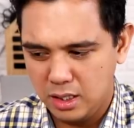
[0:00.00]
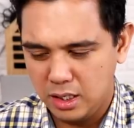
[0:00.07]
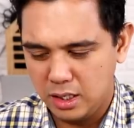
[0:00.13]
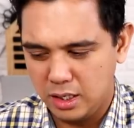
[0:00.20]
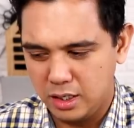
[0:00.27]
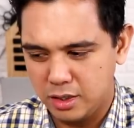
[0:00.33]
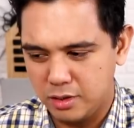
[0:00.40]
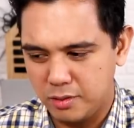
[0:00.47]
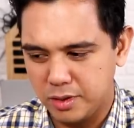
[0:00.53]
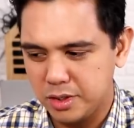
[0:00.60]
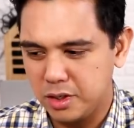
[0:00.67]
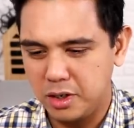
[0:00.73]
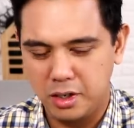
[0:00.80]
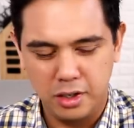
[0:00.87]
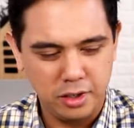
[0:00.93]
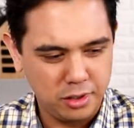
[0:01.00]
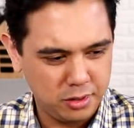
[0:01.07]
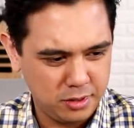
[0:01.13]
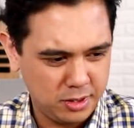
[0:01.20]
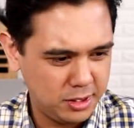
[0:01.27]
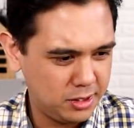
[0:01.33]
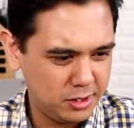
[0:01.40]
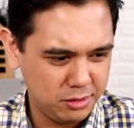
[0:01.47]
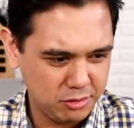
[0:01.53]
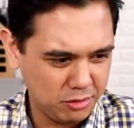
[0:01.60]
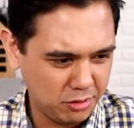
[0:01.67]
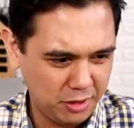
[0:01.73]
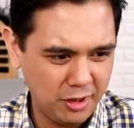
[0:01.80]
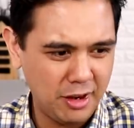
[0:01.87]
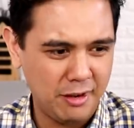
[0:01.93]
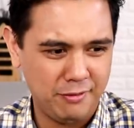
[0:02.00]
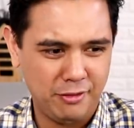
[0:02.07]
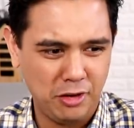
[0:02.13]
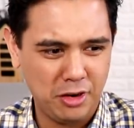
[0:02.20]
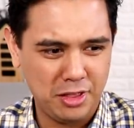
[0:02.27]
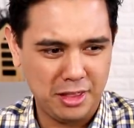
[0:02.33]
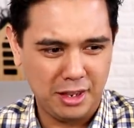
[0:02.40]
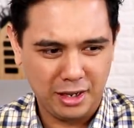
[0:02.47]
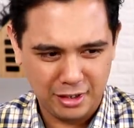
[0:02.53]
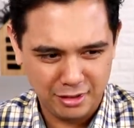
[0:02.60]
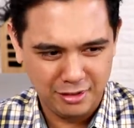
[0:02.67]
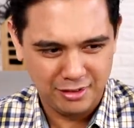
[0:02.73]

And in return, you destroyed everything.